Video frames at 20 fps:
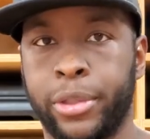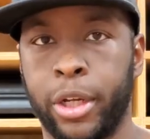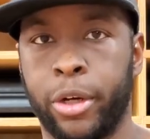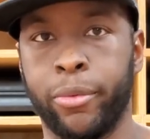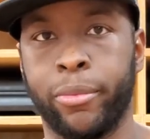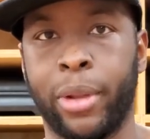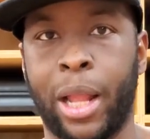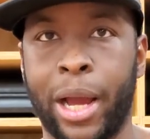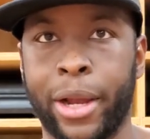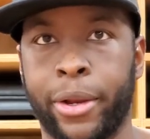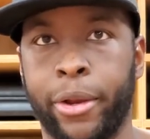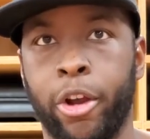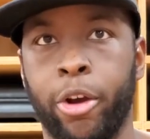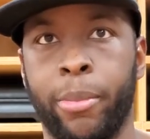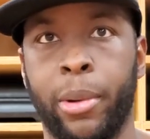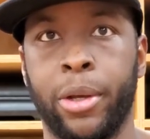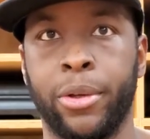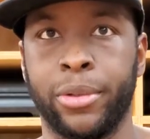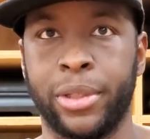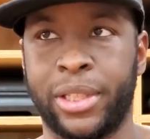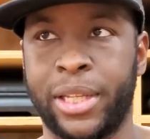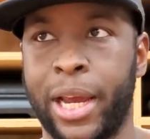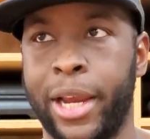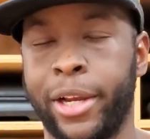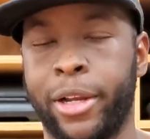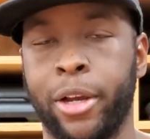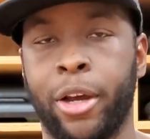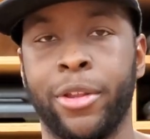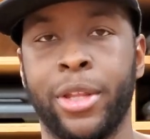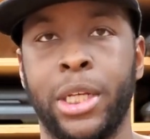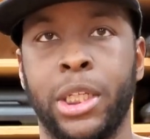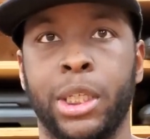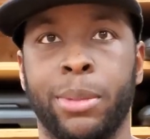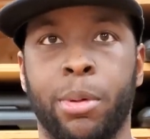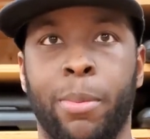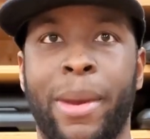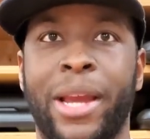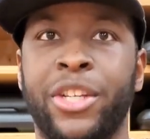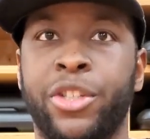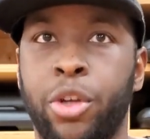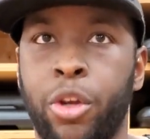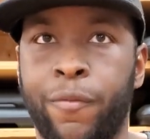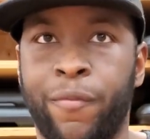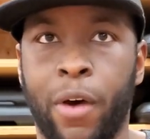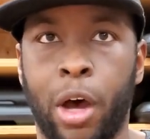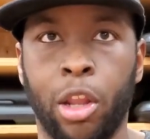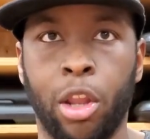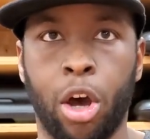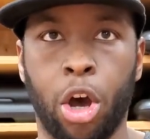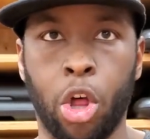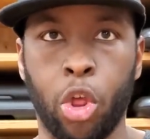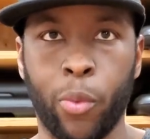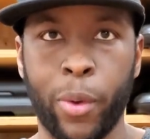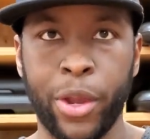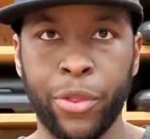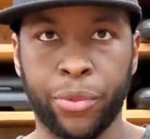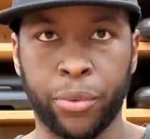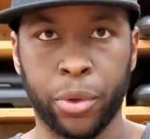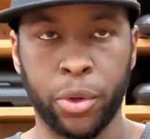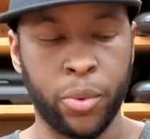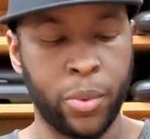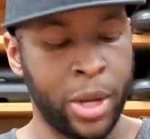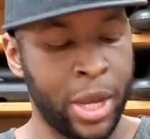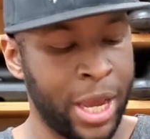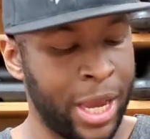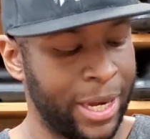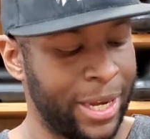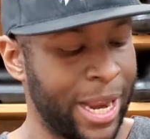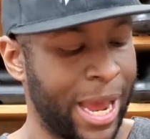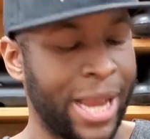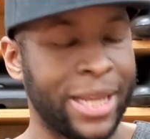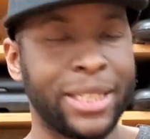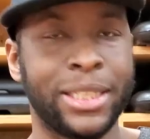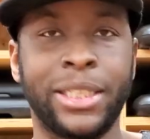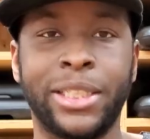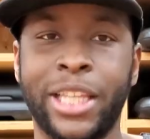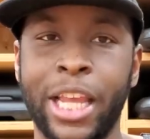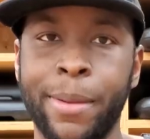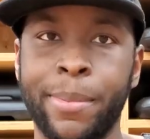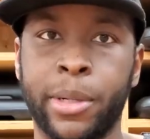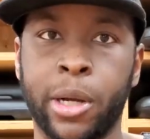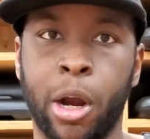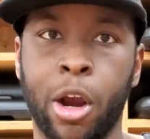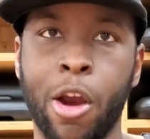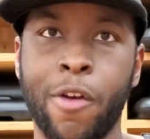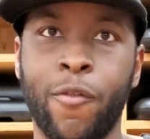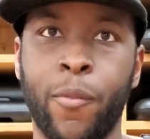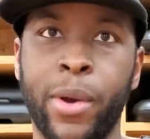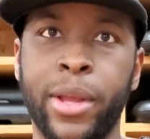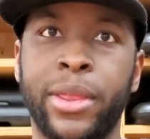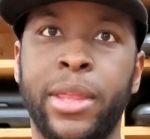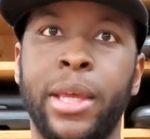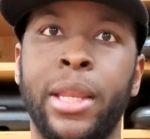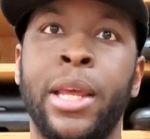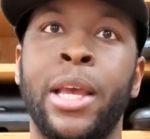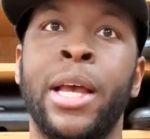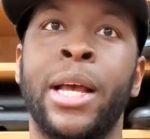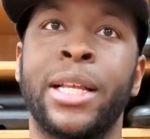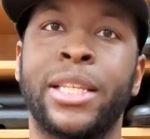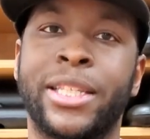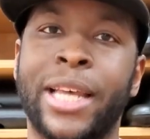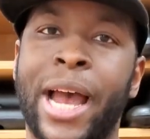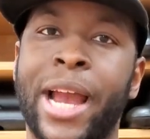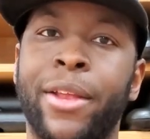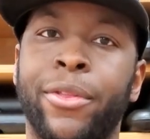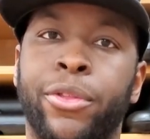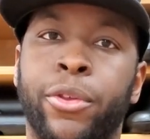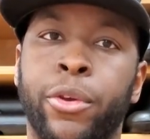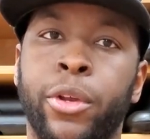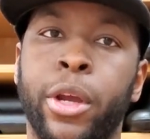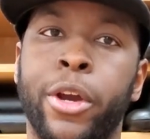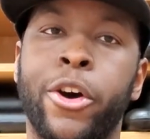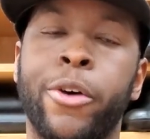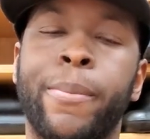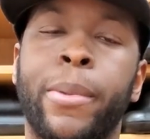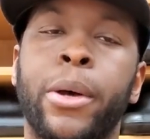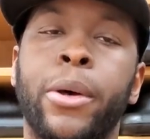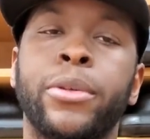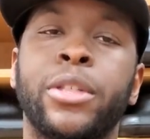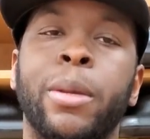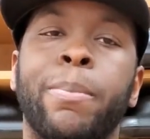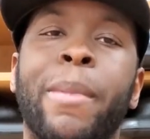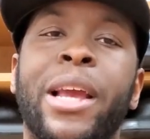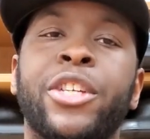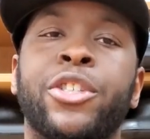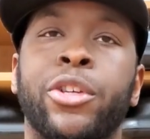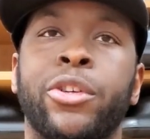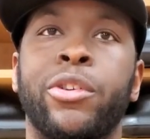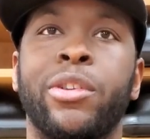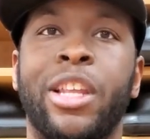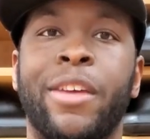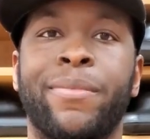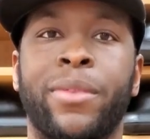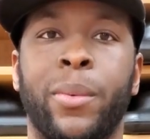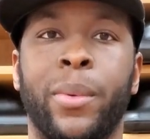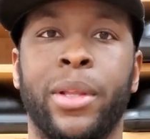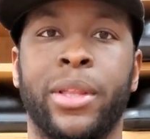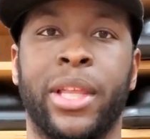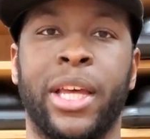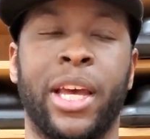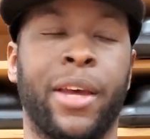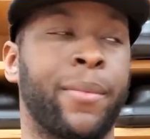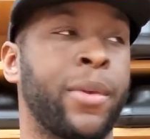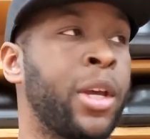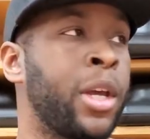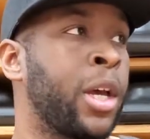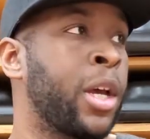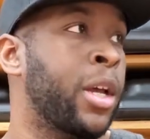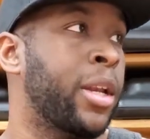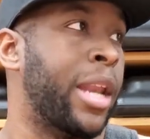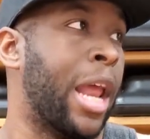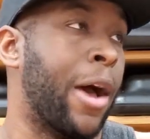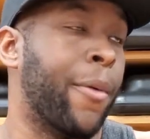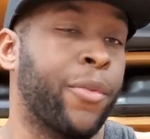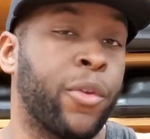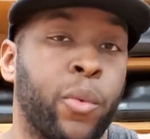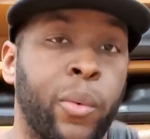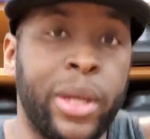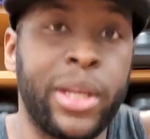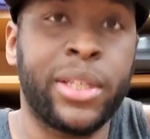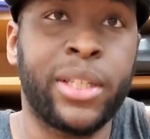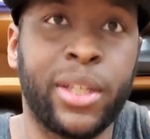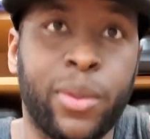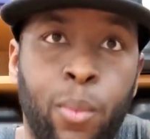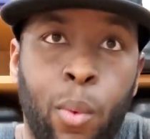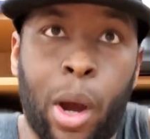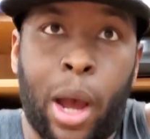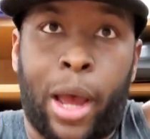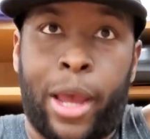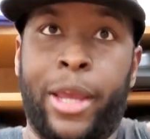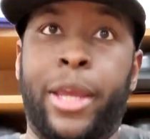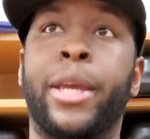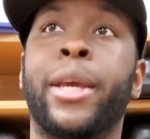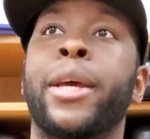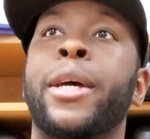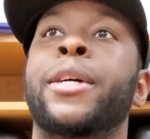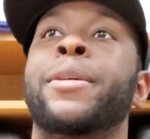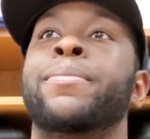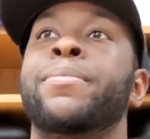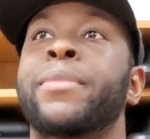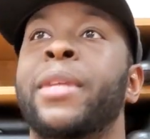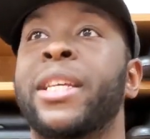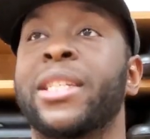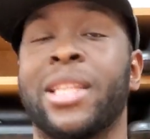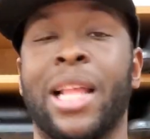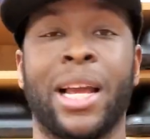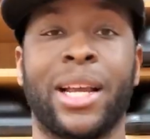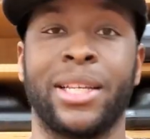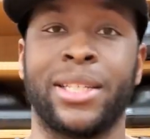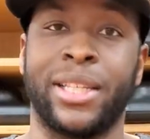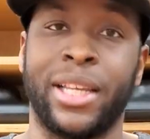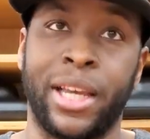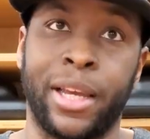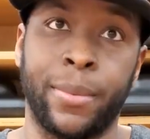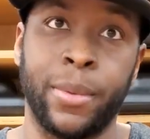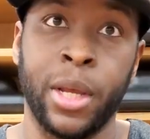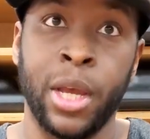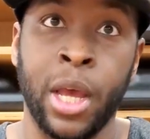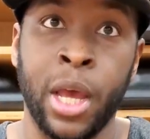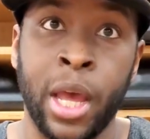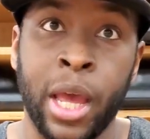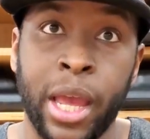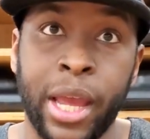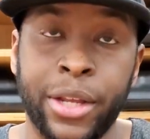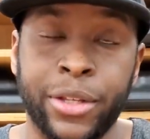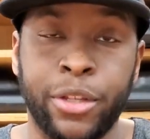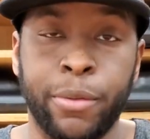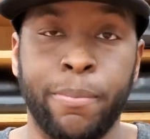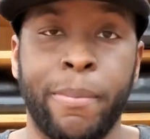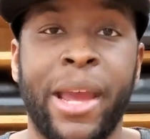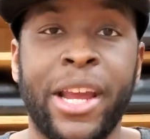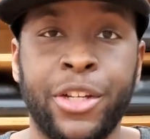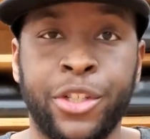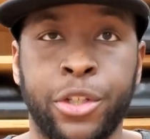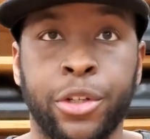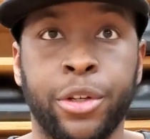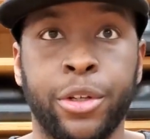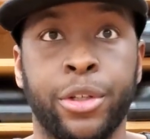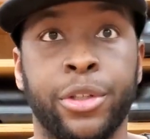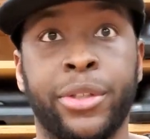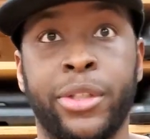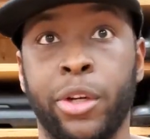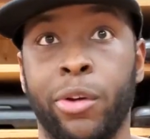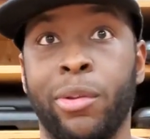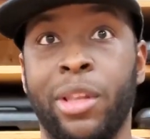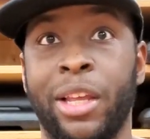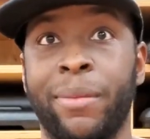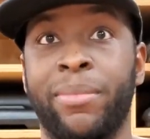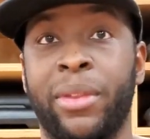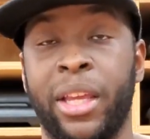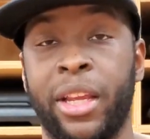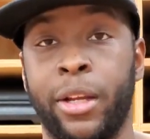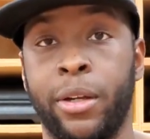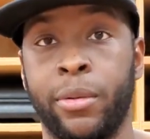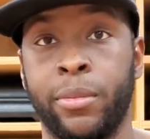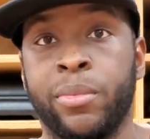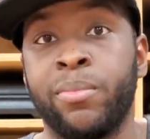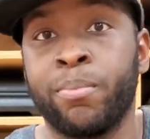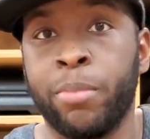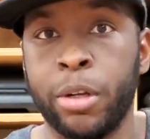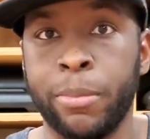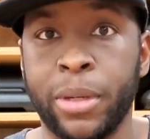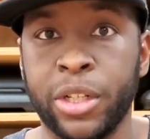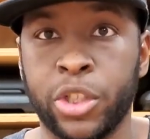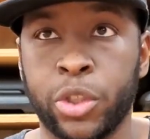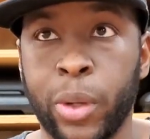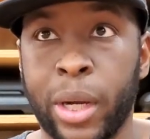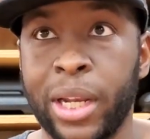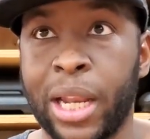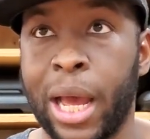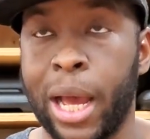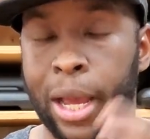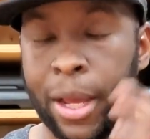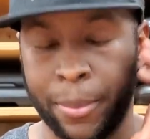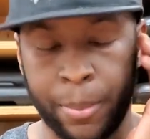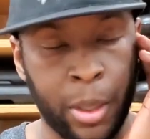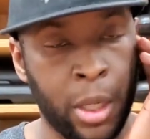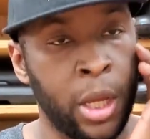Don't lock your elbows, that's how you call the injury, but make sure you follow all the way through, nice steep curve with it, tighten through your elbows, and make sure you're lifting with that. Now, the reason why is, like I said, is to make sure you're still lifting pretty much straight line.